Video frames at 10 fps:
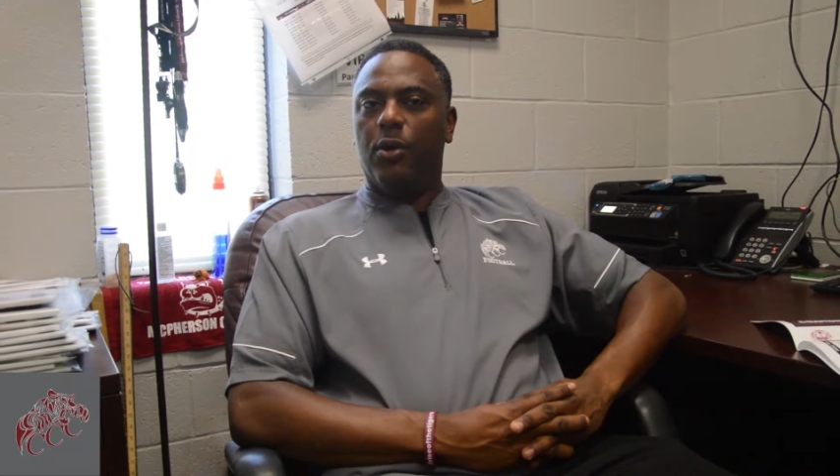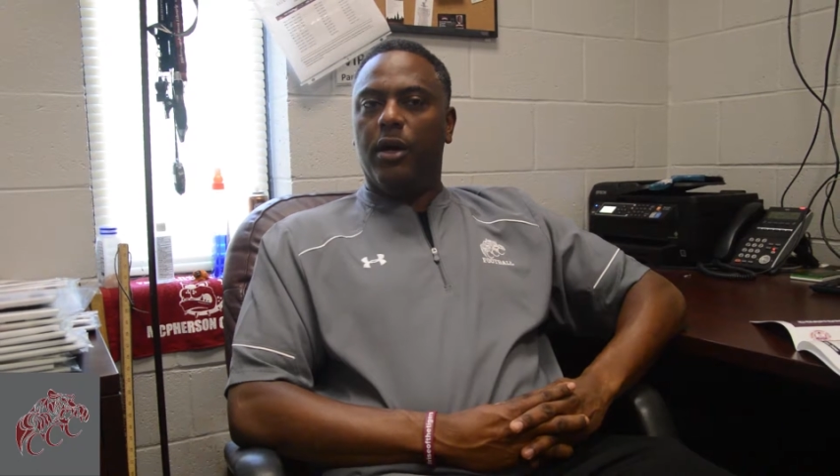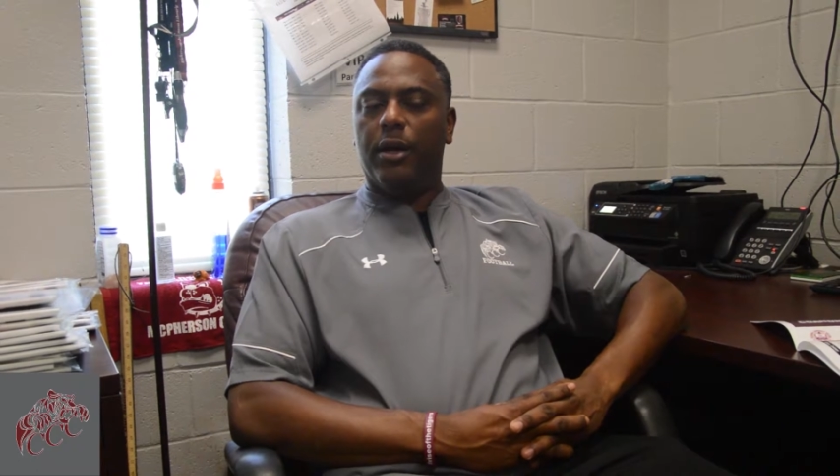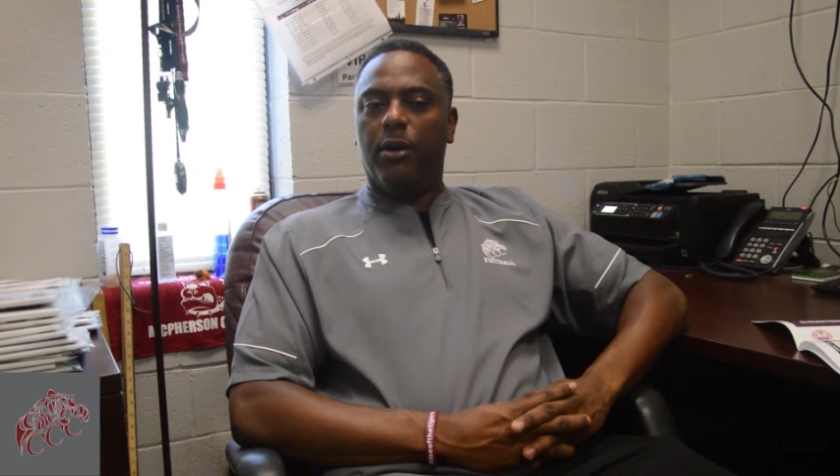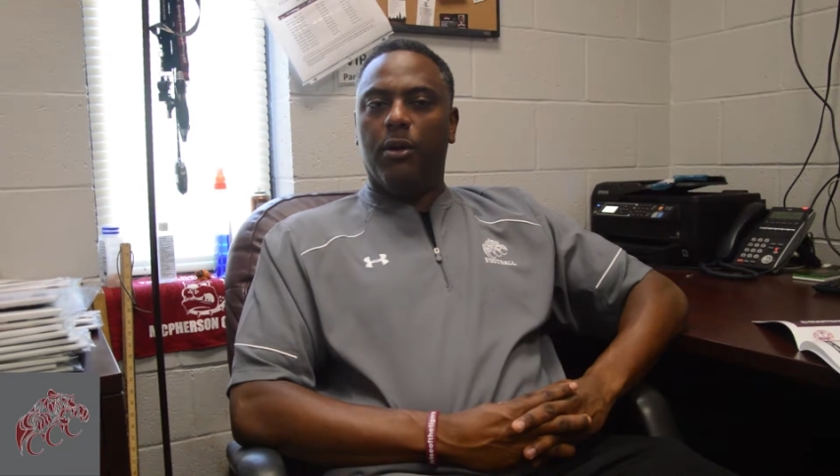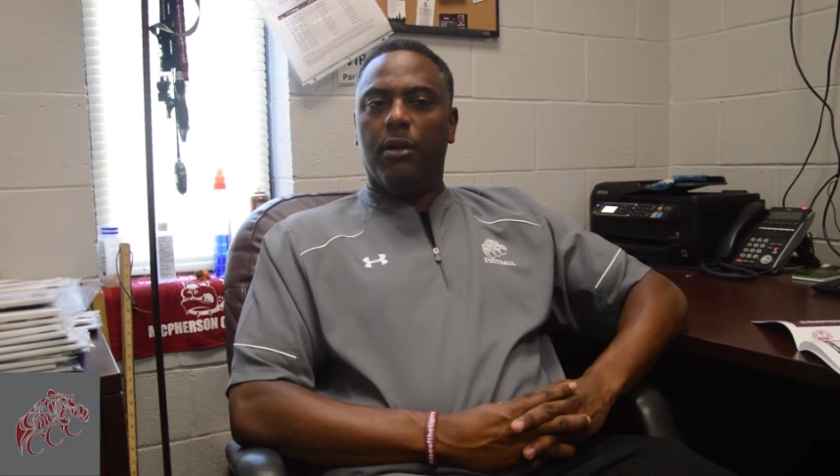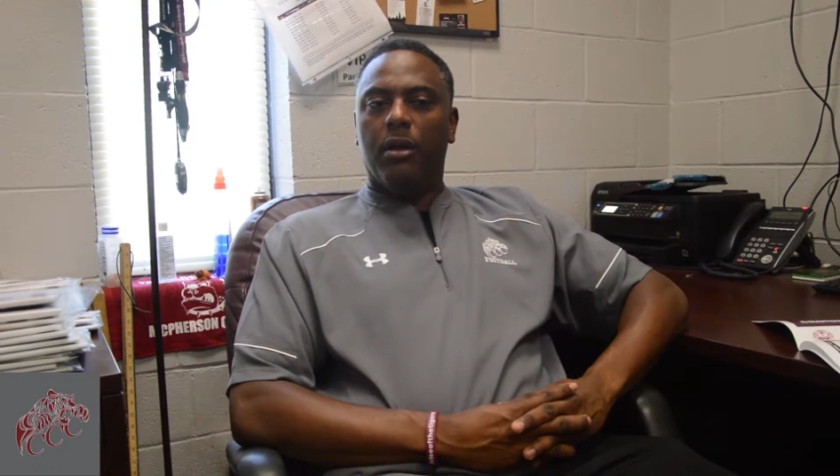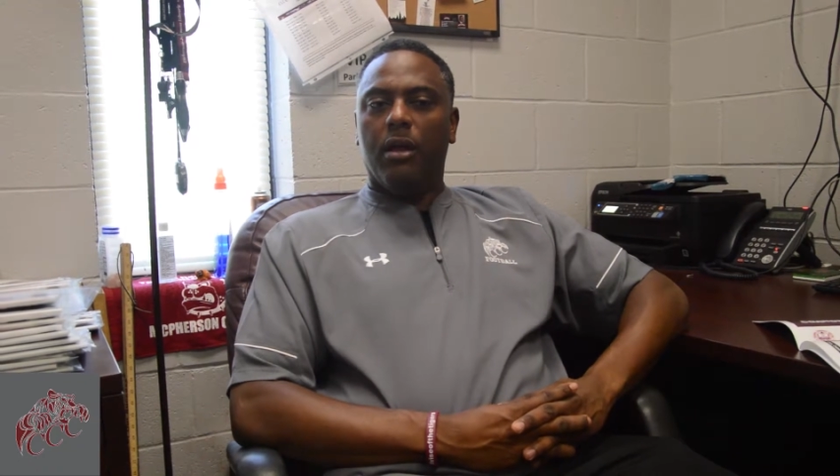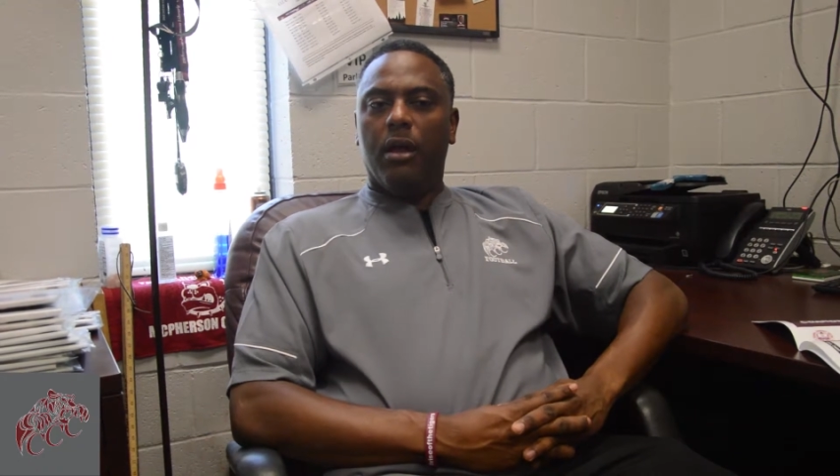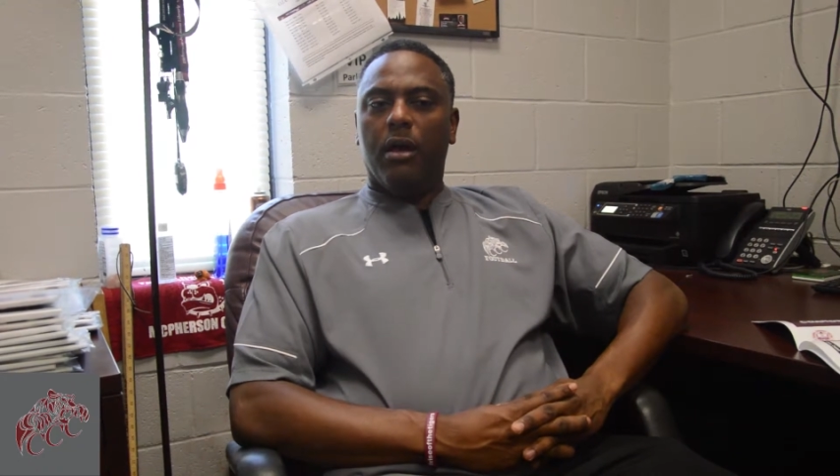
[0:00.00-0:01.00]
I or
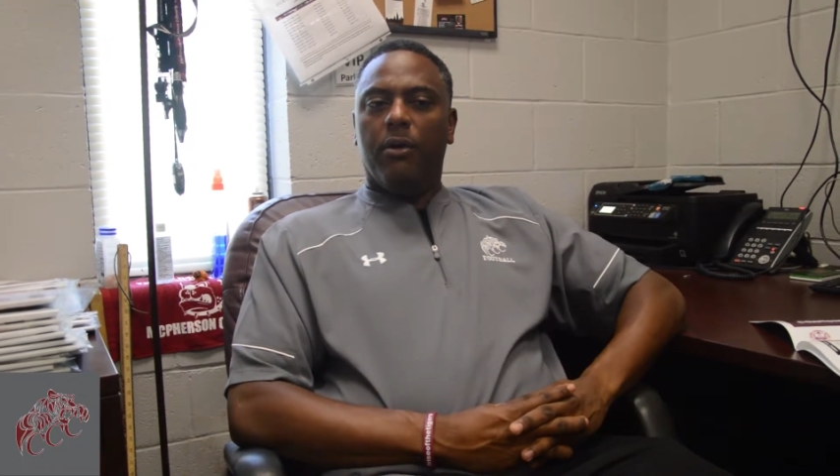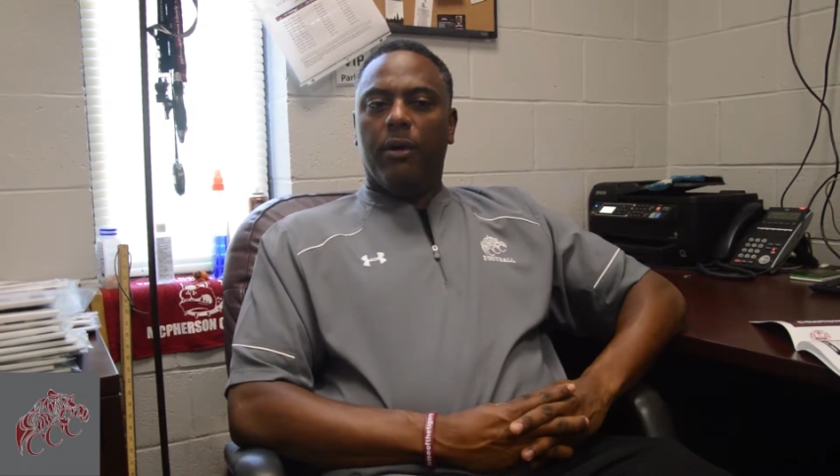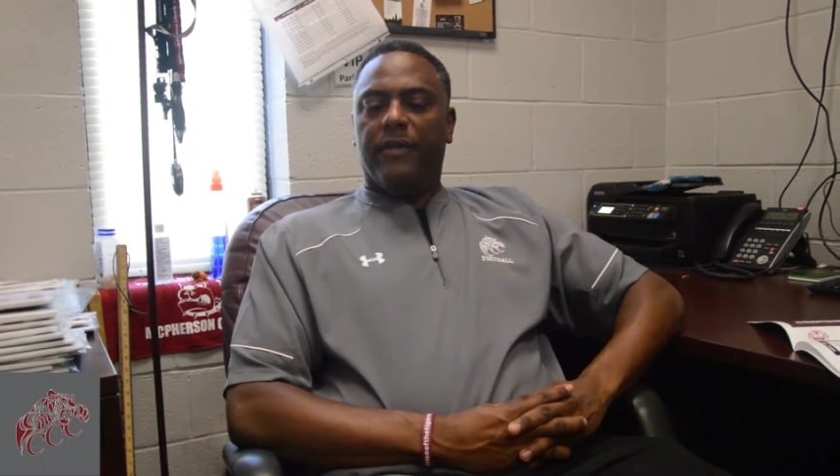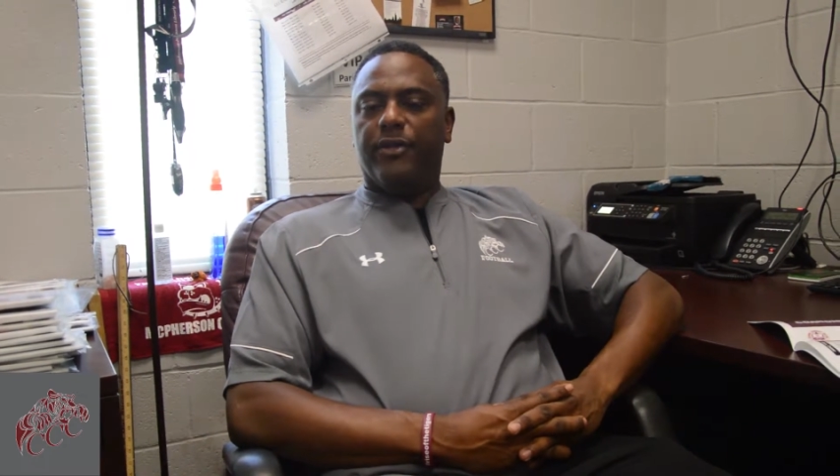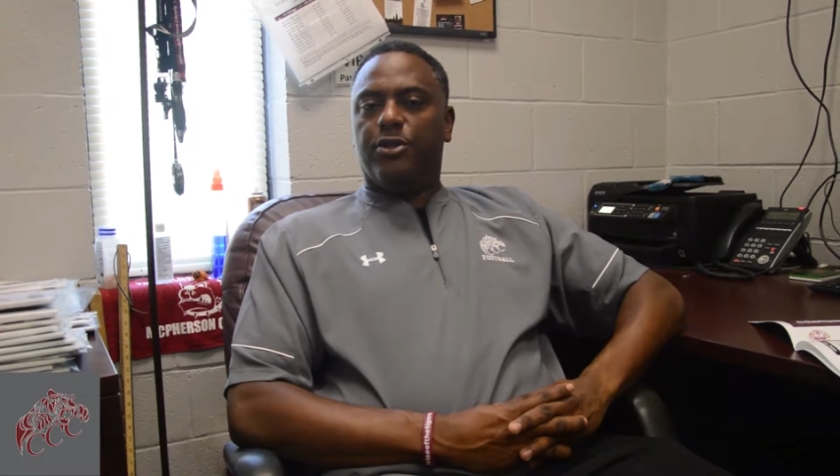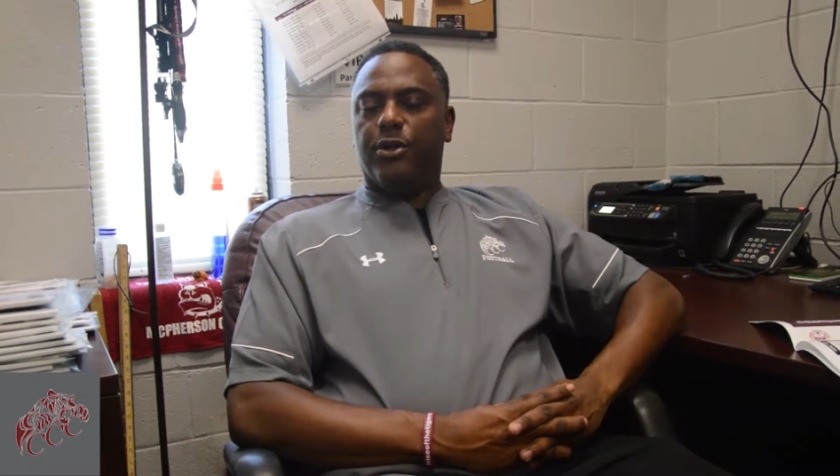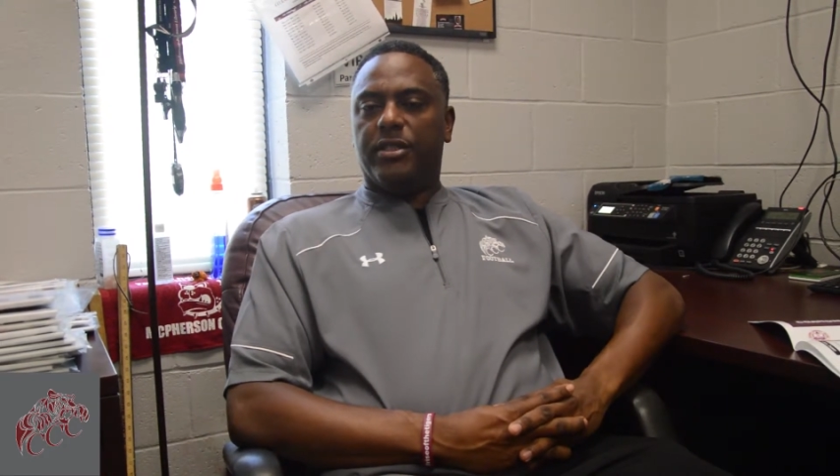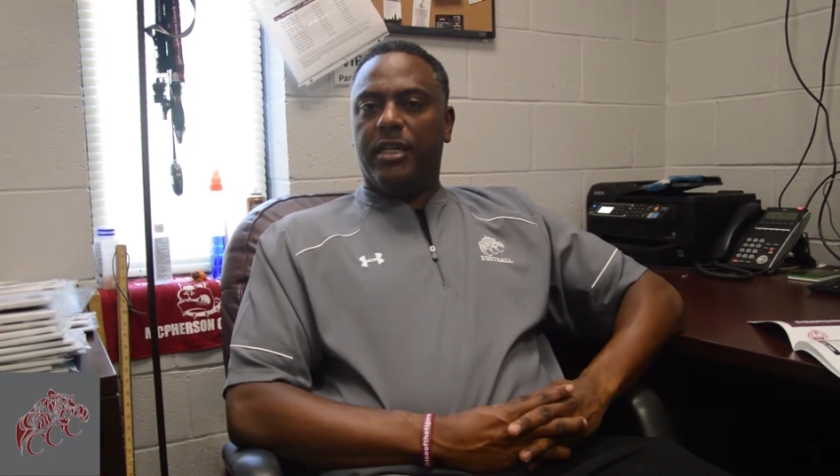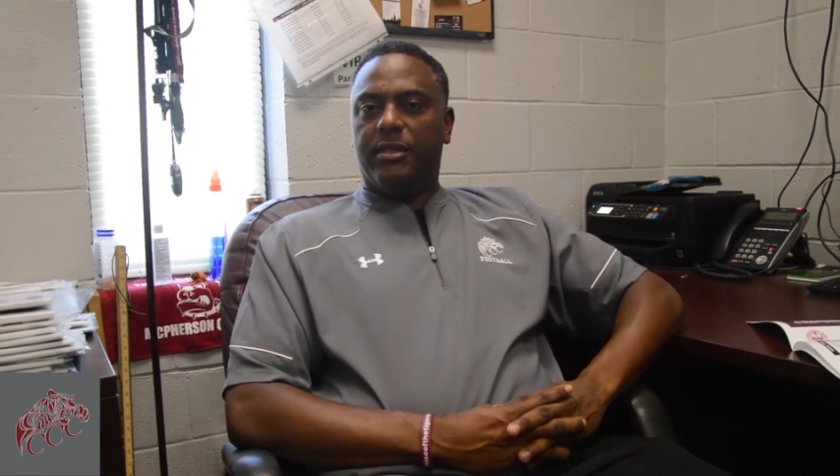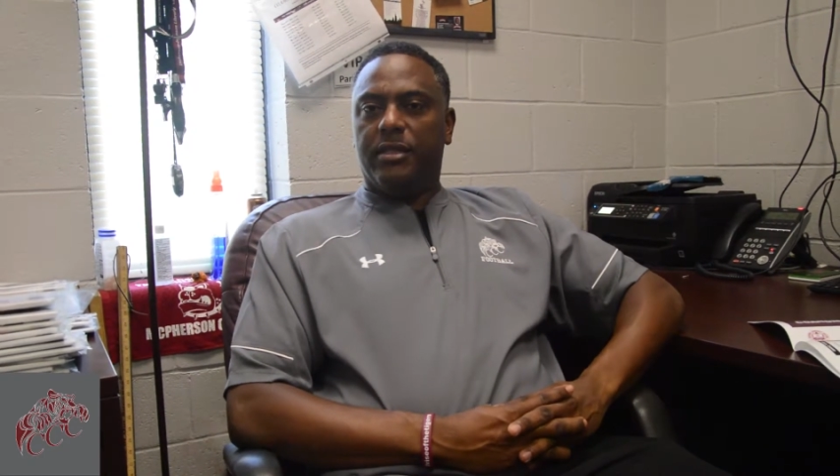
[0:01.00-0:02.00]
whatever
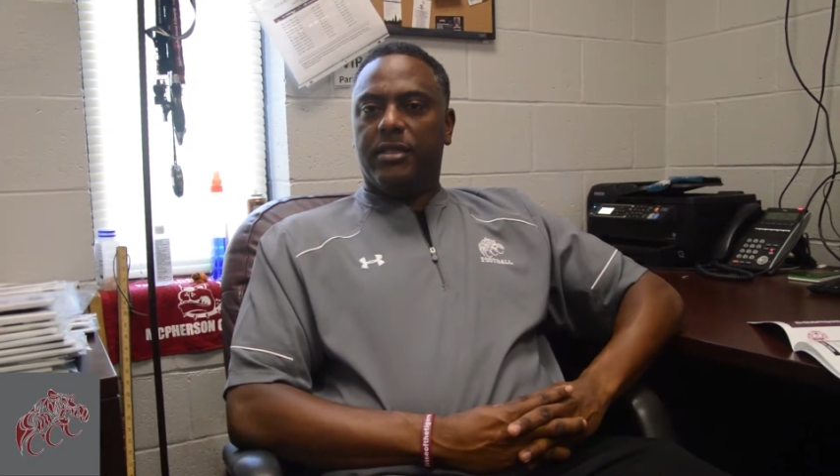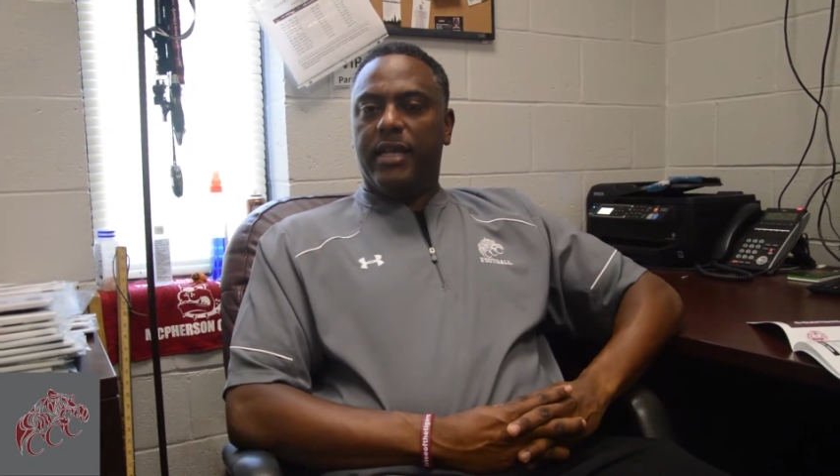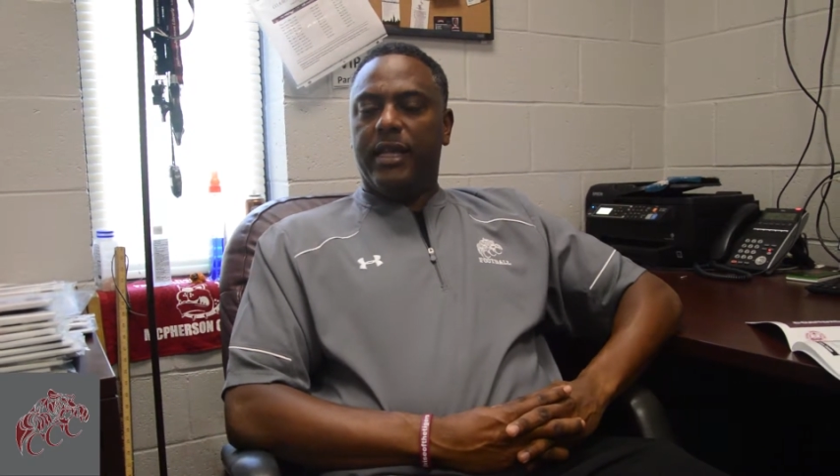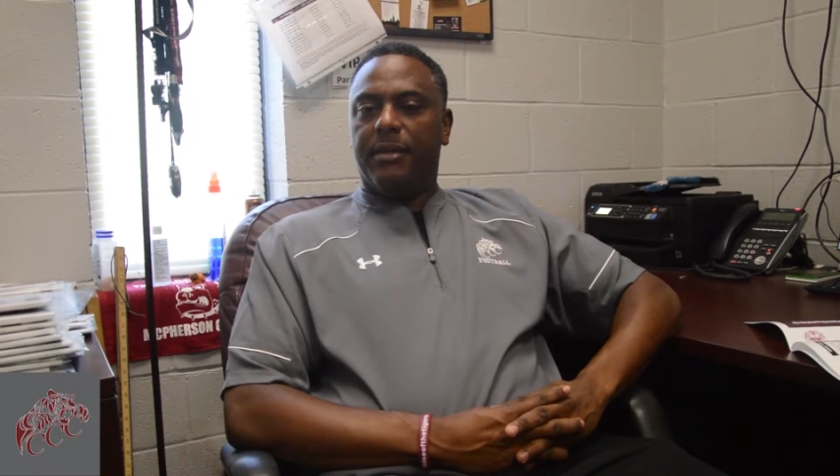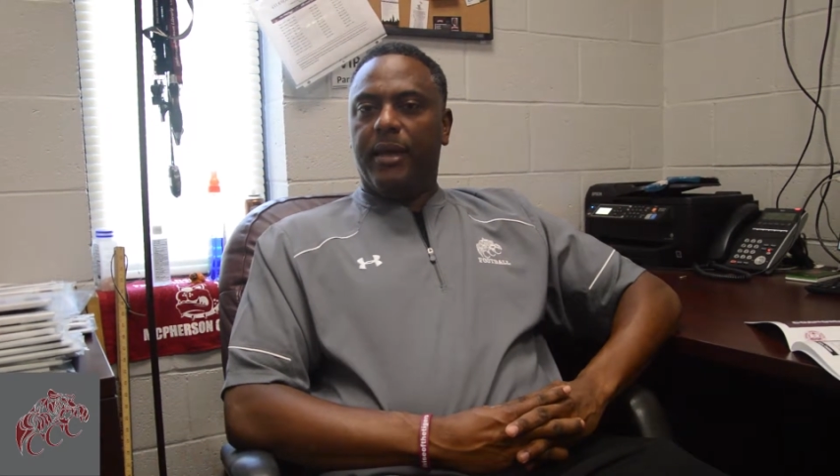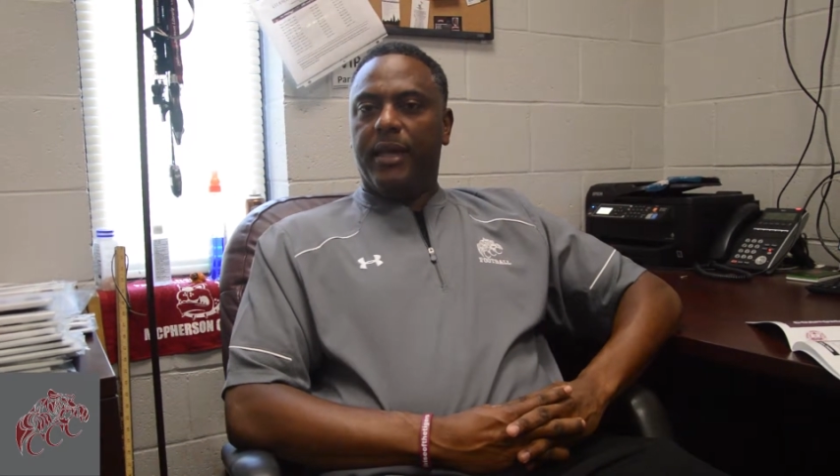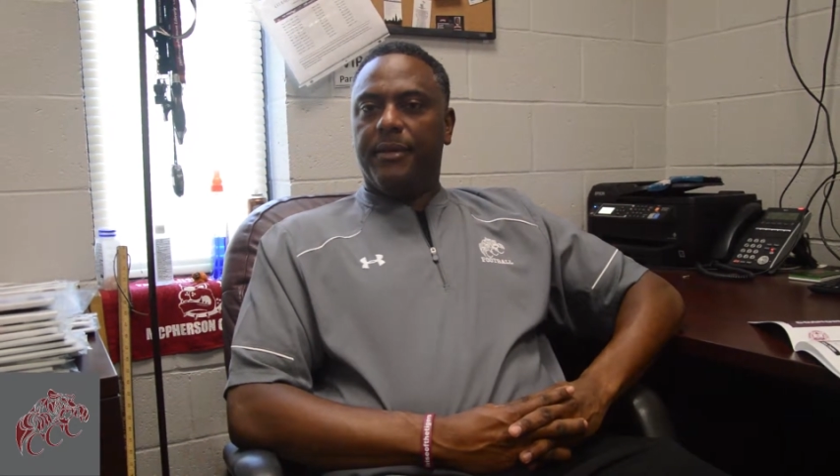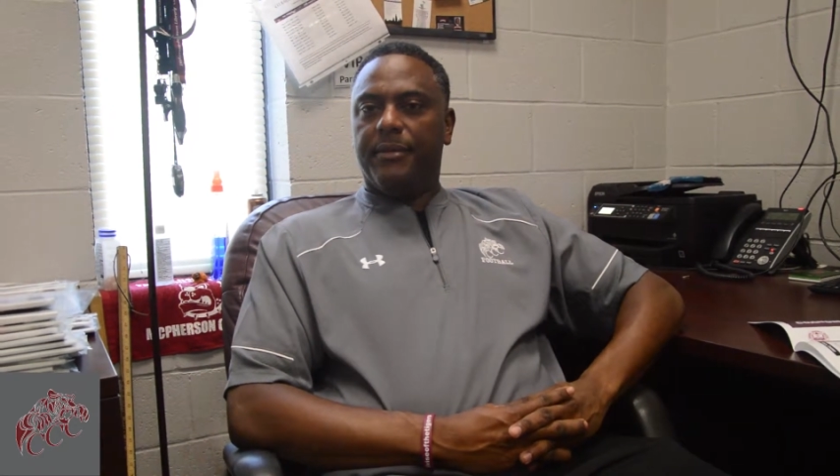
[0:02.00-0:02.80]
choice he decides to make.